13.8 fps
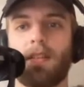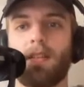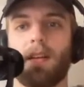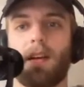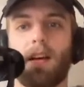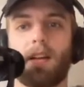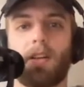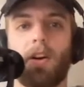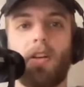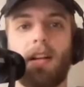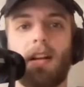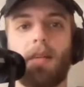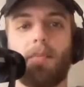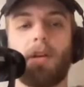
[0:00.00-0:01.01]
uh,
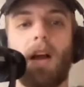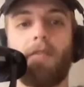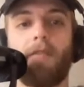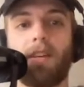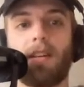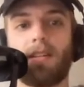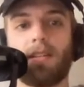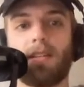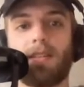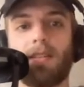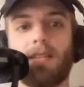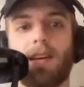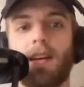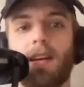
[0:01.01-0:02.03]
guard out of
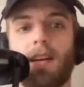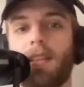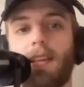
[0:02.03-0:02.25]
providence uh,